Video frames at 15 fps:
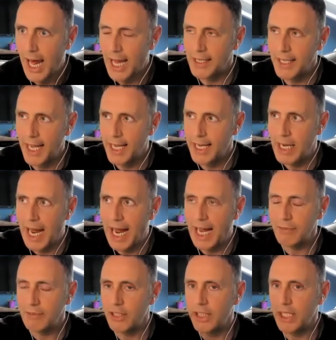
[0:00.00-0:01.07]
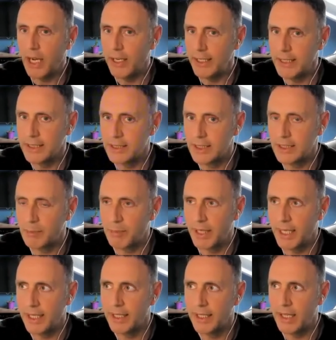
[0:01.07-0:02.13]
And then after the I-ness
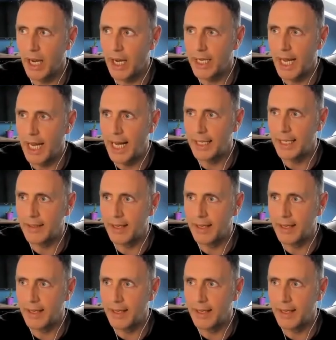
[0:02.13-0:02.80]
disappeared, I